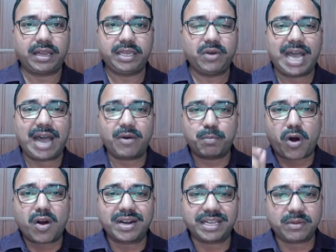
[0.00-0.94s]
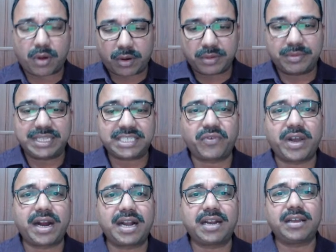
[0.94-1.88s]
You have born on this
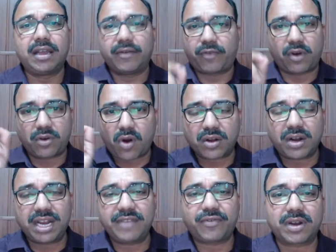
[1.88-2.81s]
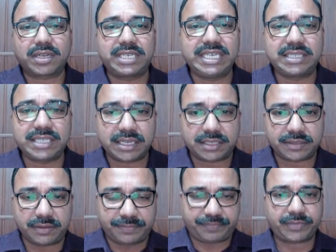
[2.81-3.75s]
world for not only for
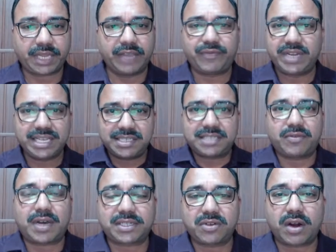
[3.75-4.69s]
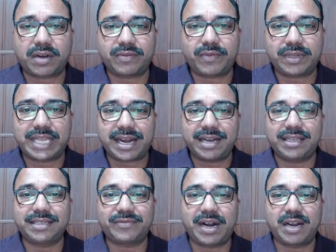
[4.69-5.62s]
TCS. If TCS was not there
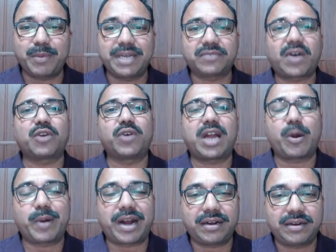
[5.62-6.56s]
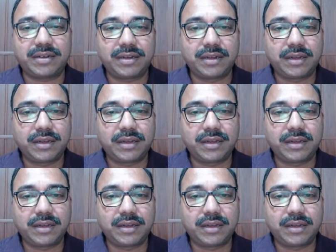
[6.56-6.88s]
in this world, means what you would have done?